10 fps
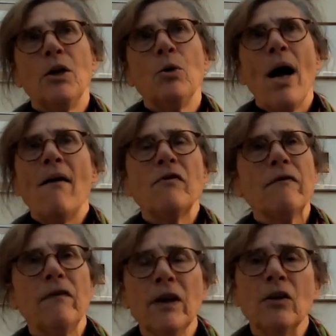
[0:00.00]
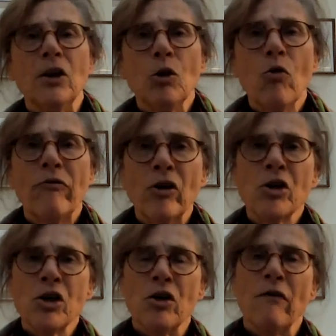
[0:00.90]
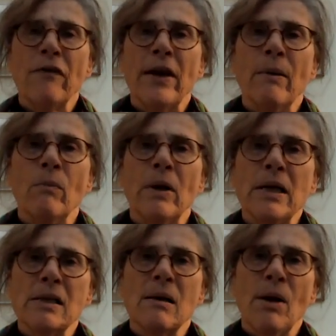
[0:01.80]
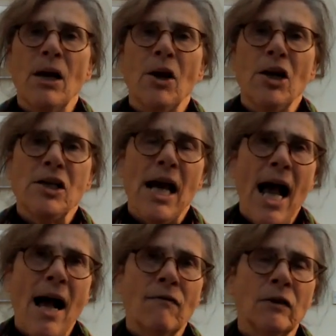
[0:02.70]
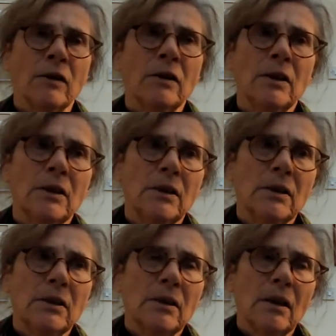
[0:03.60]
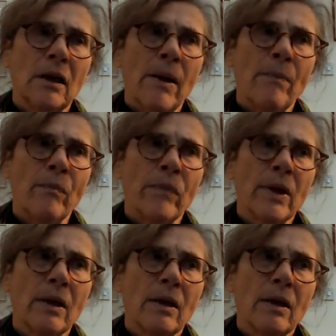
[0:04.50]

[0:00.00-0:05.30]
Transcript: You have to feel that your version of them is somehow going to have an